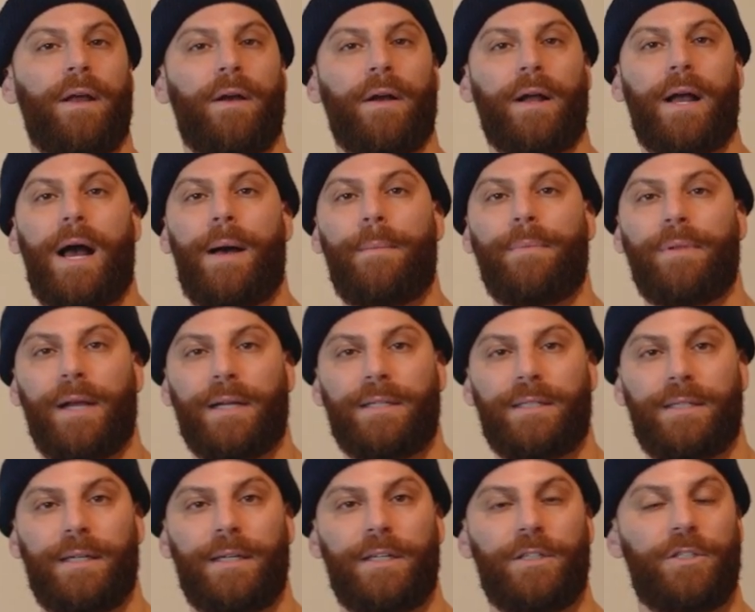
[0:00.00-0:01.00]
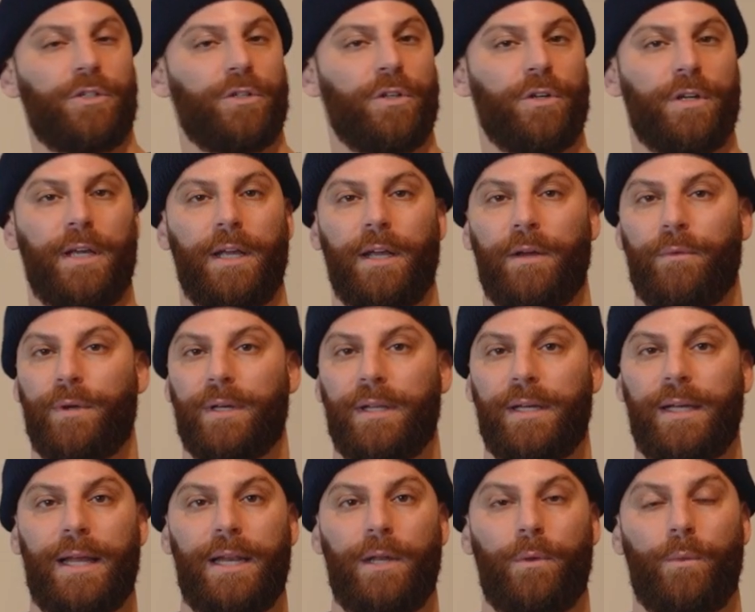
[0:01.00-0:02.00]
how complex it is, you're looking at
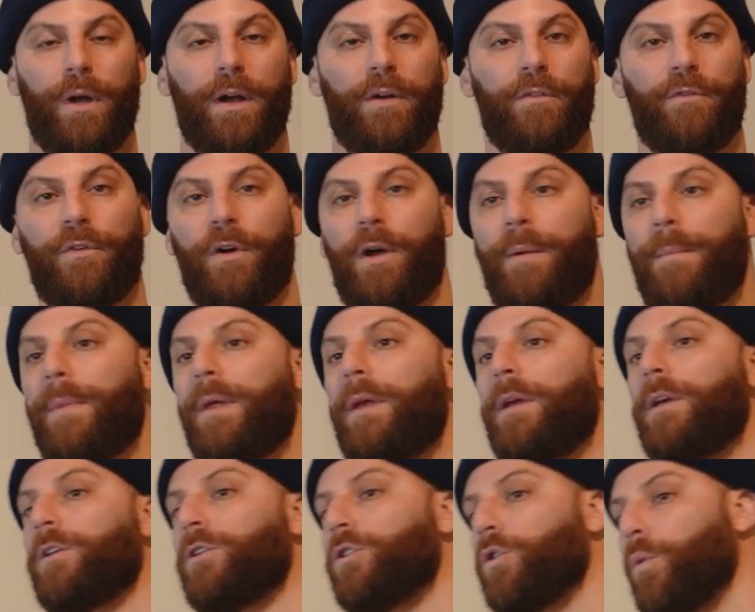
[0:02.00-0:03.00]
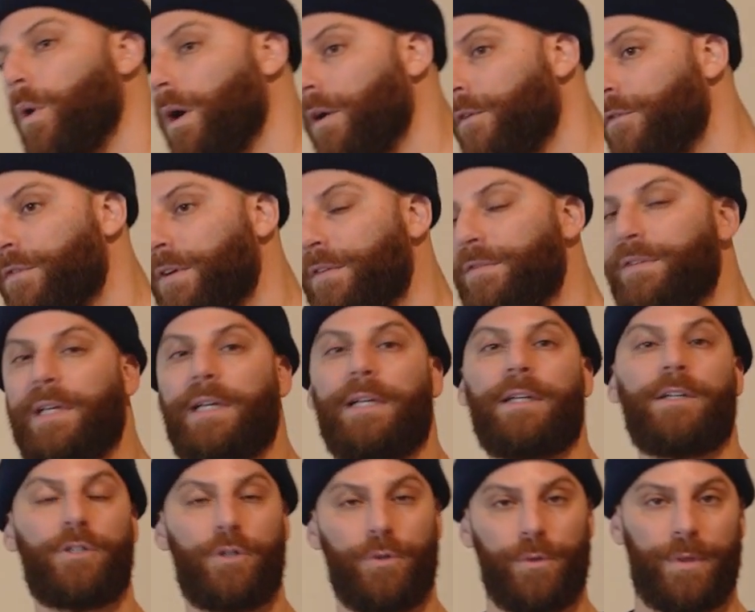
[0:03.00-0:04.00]
really anywhere from
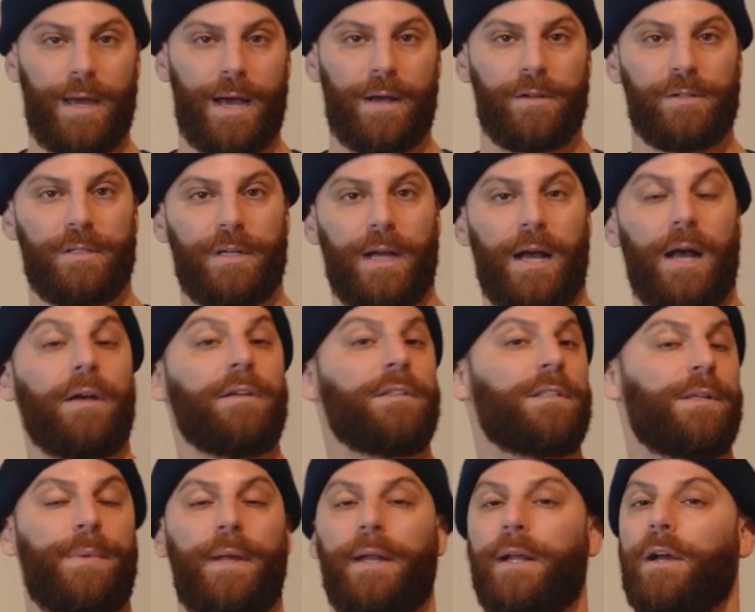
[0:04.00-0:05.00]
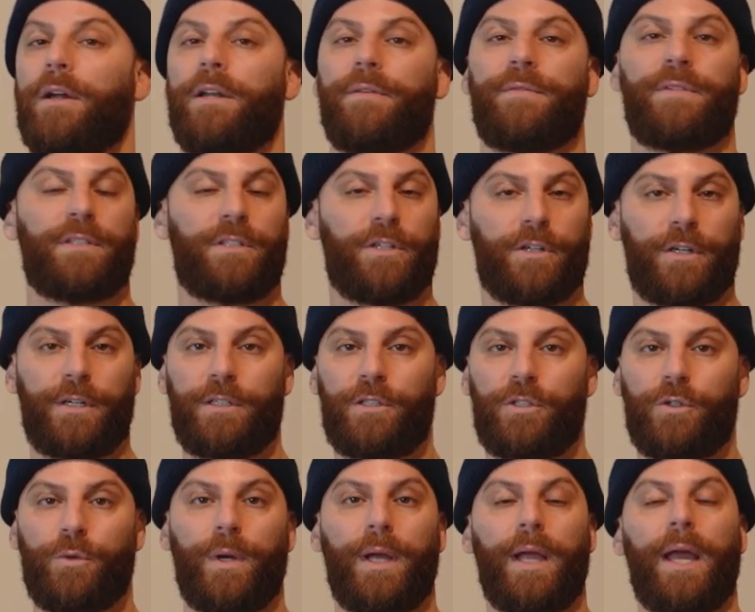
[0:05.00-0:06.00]
$1,250 to $2,000, depending on if the attorney's
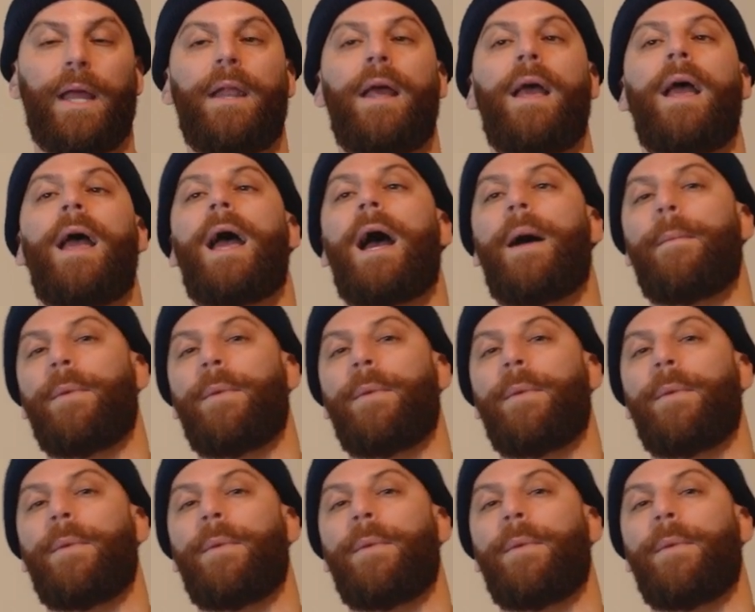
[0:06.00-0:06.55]
doing it, how